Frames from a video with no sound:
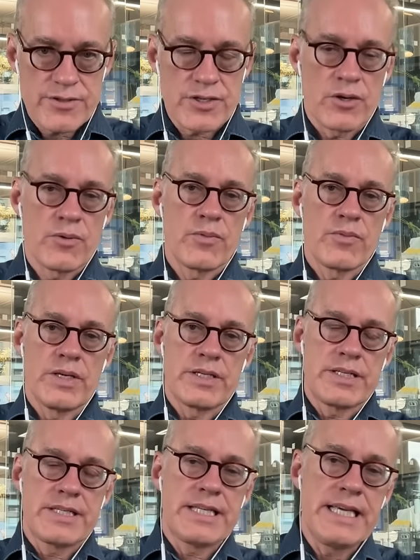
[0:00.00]
So the
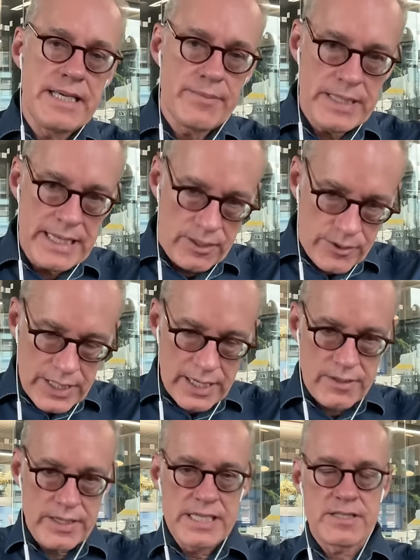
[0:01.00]
team in
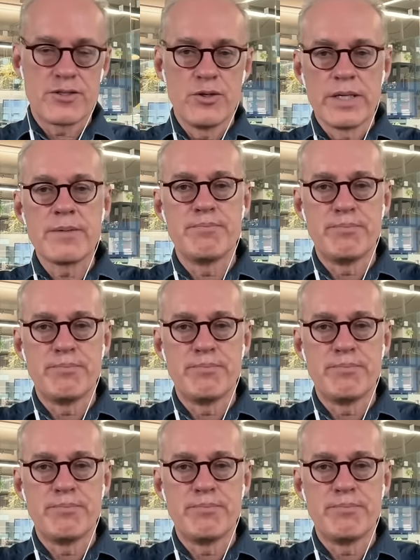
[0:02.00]
healthcare is doing